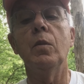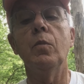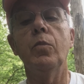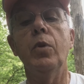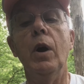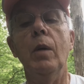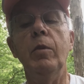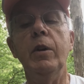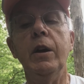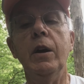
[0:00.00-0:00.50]

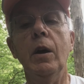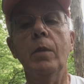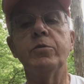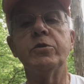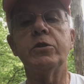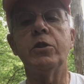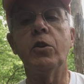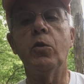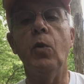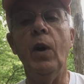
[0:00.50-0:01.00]
probably
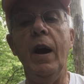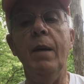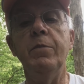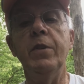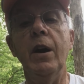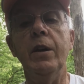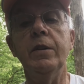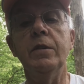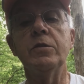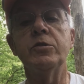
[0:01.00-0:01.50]
helps grab
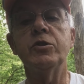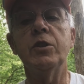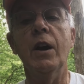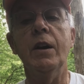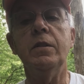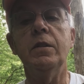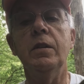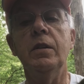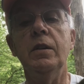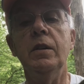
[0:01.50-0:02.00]
that
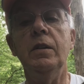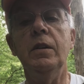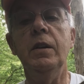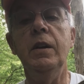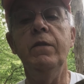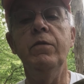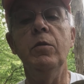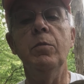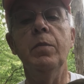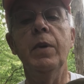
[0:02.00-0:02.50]
insect
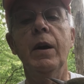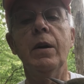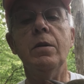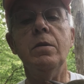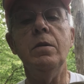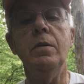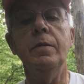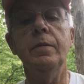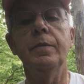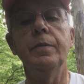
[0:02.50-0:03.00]
even better.
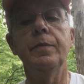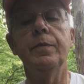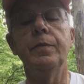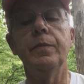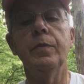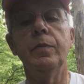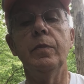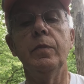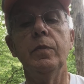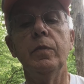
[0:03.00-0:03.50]

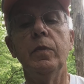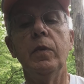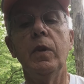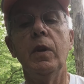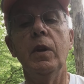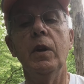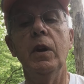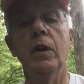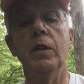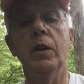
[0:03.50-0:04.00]

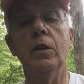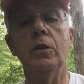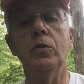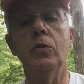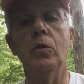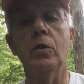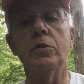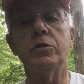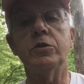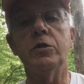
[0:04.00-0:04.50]
And then of
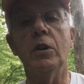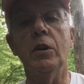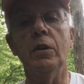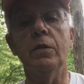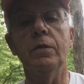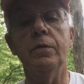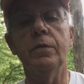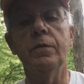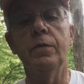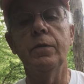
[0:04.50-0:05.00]
course
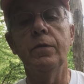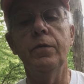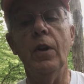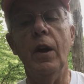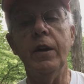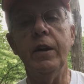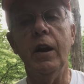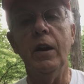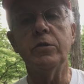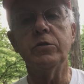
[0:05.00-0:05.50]

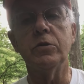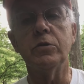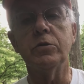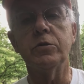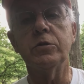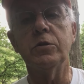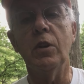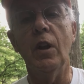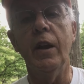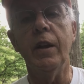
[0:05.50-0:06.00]

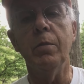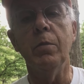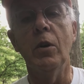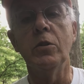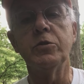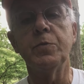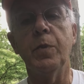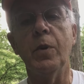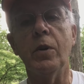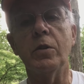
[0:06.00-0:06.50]
flycatchers, like
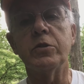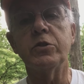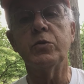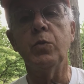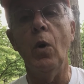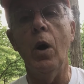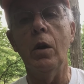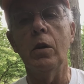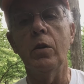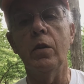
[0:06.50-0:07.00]
most birds,
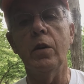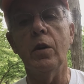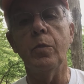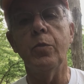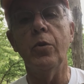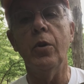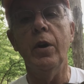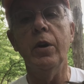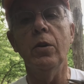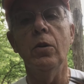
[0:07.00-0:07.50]
swallow their
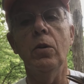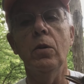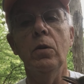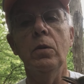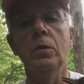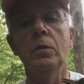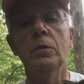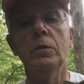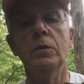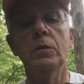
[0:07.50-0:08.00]
prey
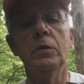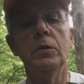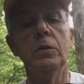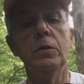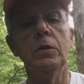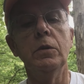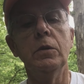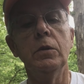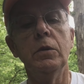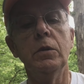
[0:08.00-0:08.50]
whole.
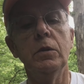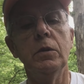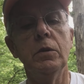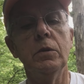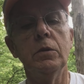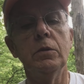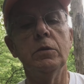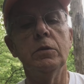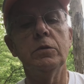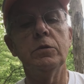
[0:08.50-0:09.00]

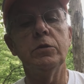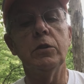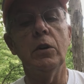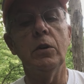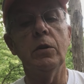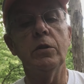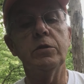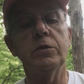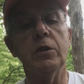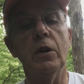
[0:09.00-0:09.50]

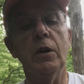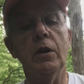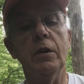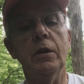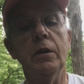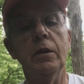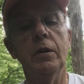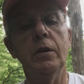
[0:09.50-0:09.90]
So it's a